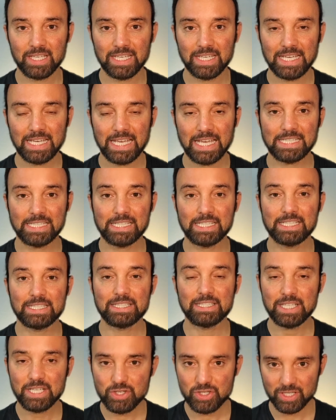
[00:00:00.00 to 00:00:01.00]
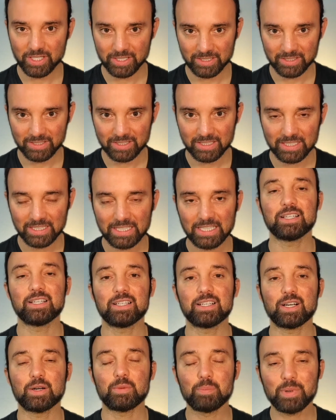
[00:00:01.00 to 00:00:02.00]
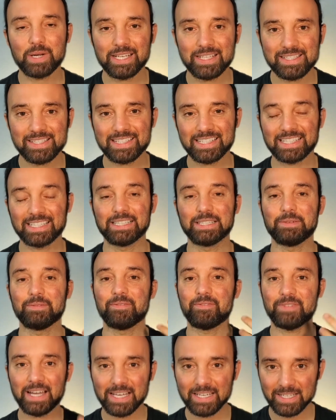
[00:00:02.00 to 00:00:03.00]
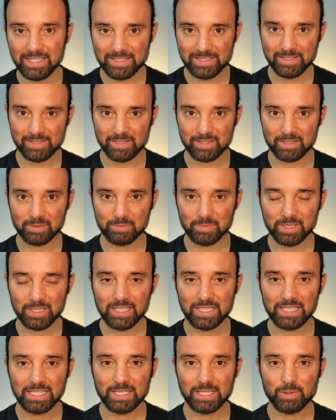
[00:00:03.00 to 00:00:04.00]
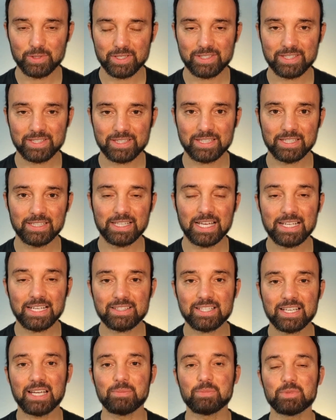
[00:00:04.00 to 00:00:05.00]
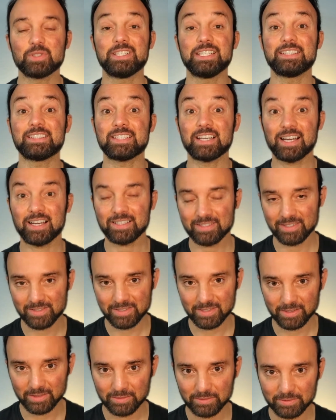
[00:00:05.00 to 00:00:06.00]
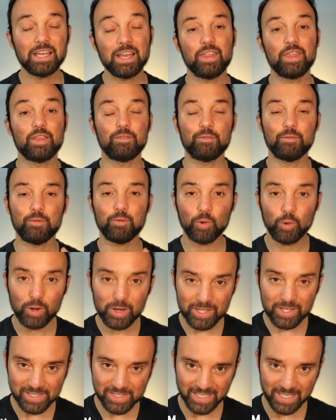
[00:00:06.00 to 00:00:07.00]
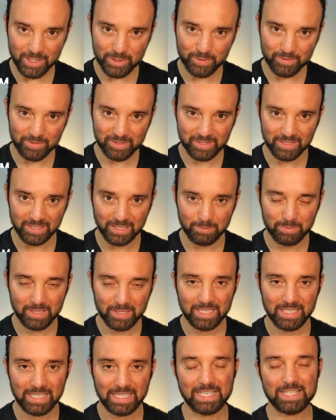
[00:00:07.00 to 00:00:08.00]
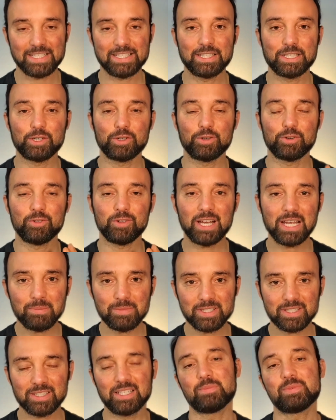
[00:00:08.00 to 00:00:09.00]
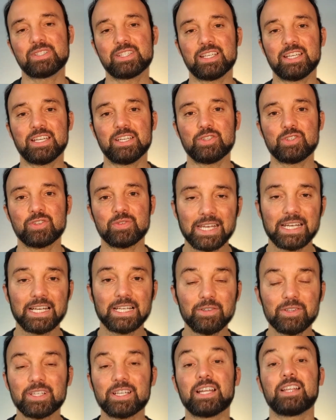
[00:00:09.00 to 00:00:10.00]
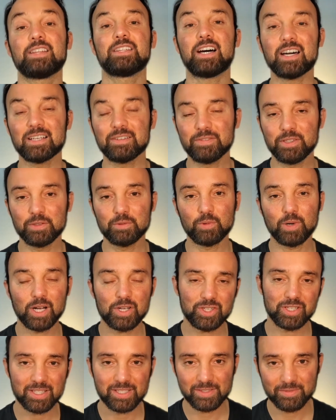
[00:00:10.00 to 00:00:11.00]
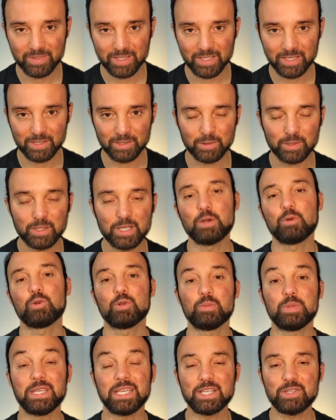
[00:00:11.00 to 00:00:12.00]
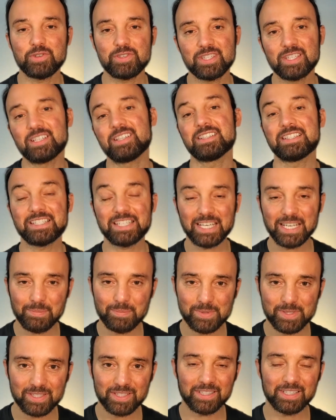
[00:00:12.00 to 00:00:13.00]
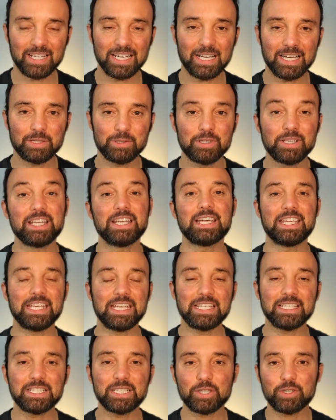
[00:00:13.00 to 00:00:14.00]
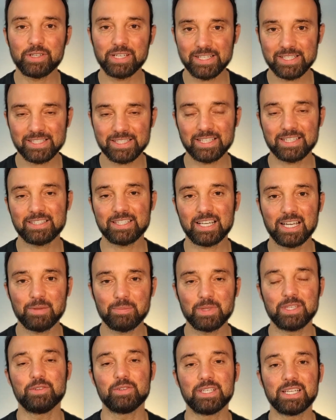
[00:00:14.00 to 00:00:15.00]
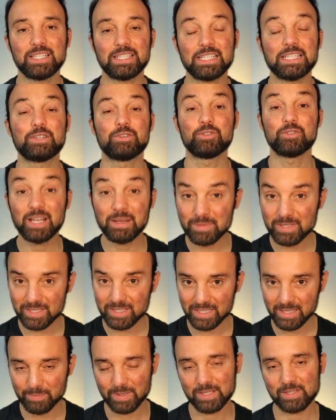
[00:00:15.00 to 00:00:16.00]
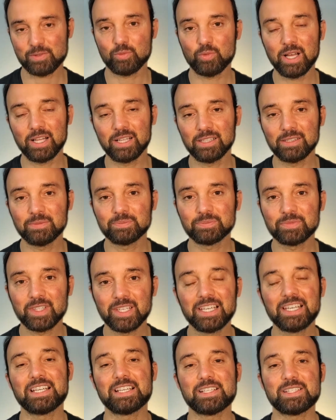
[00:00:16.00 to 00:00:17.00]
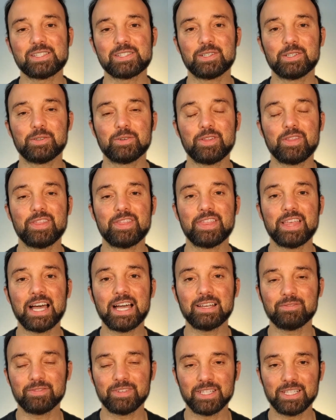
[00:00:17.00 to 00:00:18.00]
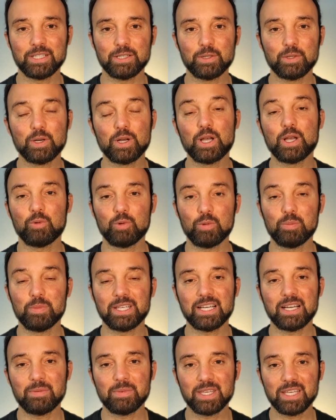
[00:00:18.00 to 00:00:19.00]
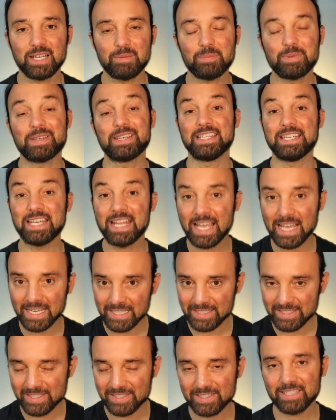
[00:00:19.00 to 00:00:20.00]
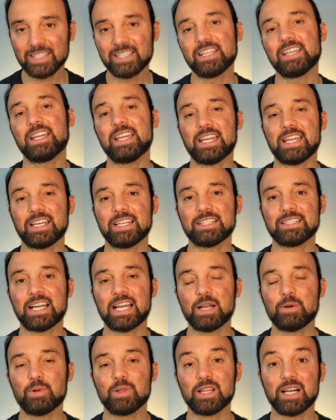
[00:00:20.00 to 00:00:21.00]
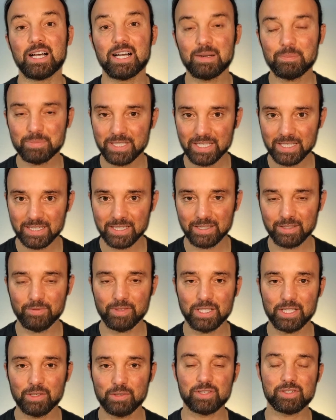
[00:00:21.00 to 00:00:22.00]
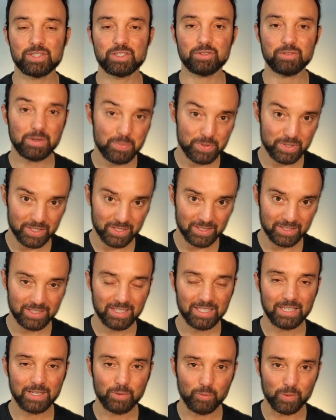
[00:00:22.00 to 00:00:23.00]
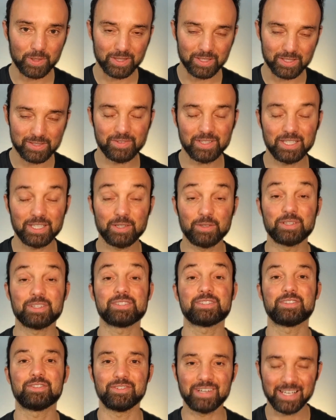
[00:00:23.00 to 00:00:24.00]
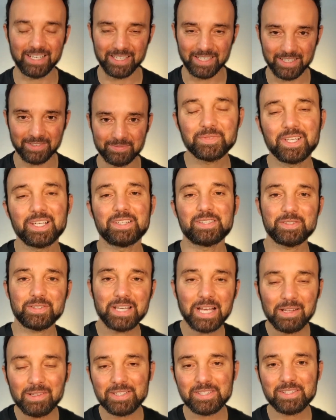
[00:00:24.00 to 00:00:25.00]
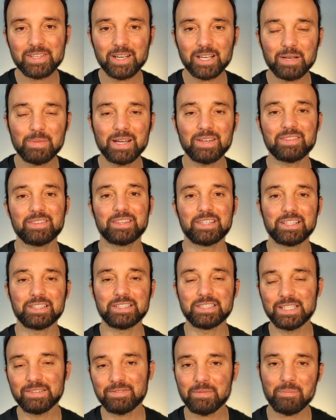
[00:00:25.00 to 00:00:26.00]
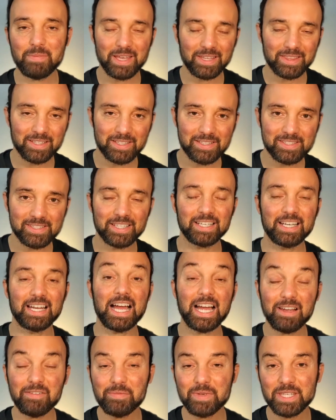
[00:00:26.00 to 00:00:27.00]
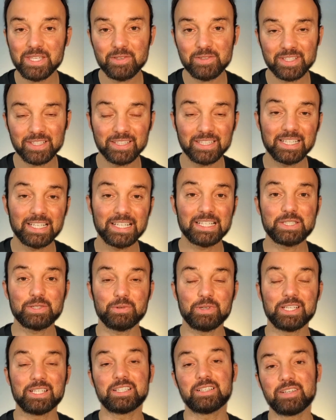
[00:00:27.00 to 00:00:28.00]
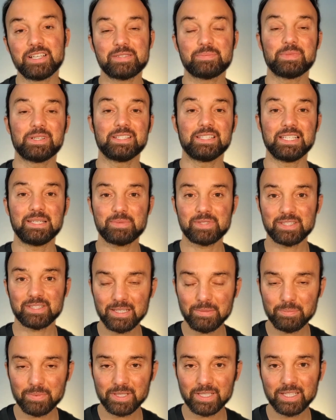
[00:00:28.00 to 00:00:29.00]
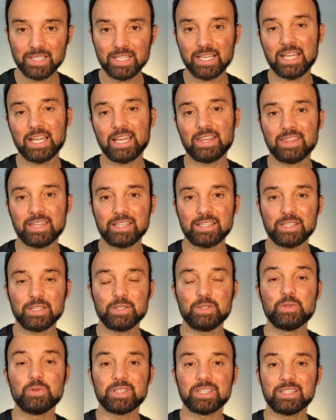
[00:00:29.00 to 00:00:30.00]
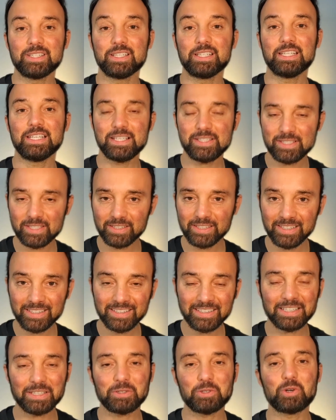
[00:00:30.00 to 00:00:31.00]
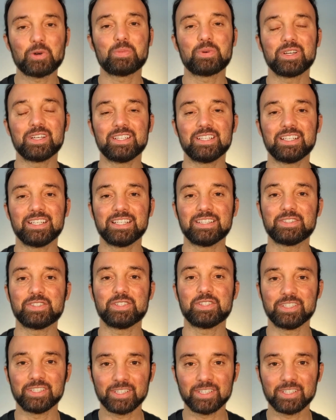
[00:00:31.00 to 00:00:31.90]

And in addition, our brain's lymphatic system uses that time to detox itself. The fourth stage of sleep is the REM sleep stage. I know that a lot of you watching this video will be interested in tips on how to increase the time that you get in REM sleep as well. So that video will be coming up next and I will update the video description when this video is ready. So now let's talk about the different methods that I've been using to increase my deep sleep and that you can easily incorporate into your